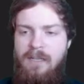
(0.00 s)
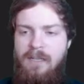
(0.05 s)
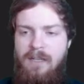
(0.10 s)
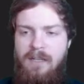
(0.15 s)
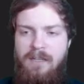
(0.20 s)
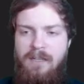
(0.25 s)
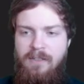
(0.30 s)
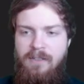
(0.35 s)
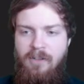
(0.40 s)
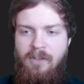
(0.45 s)

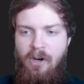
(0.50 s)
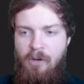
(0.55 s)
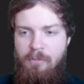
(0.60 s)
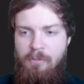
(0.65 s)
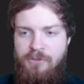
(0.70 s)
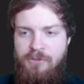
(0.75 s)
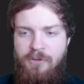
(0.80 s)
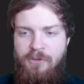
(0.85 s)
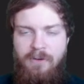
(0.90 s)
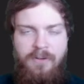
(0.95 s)
an
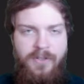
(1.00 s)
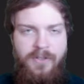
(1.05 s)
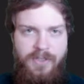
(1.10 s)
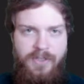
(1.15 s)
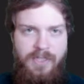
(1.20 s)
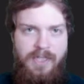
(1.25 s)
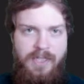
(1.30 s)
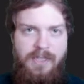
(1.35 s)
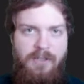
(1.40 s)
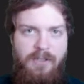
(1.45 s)

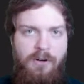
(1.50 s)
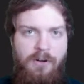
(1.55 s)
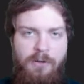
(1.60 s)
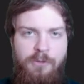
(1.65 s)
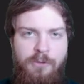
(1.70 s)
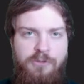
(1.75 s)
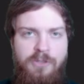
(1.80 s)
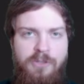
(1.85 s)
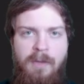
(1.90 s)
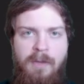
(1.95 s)
arbitrarily
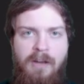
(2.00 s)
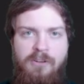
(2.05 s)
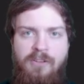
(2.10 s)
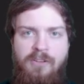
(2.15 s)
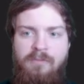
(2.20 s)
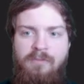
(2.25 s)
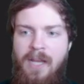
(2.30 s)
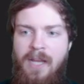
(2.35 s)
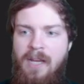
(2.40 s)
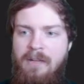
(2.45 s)
large amount
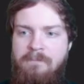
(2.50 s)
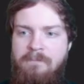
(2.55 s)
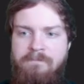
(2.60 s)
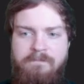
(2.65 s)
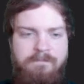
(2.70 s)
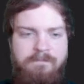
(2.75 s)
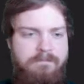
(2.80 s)
of mana.